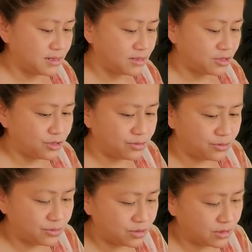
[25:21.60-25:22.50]

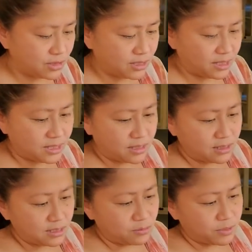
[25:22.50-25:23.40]
juice in
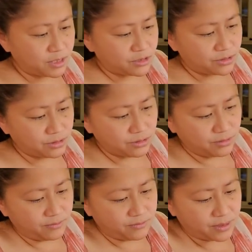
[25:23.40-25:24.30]
this pitcher
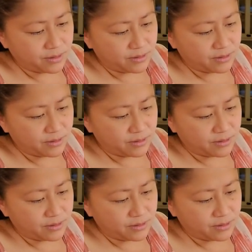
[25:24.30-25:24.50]
very,